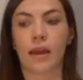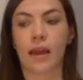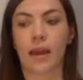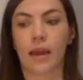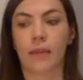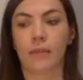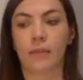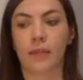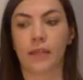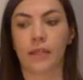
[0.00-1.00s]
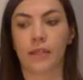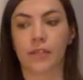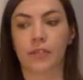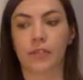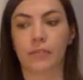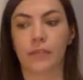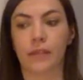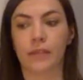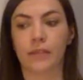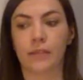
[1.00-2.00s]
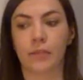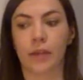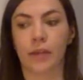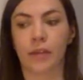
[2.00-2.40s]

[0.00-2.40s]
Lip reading: and bring the attention back to the breath.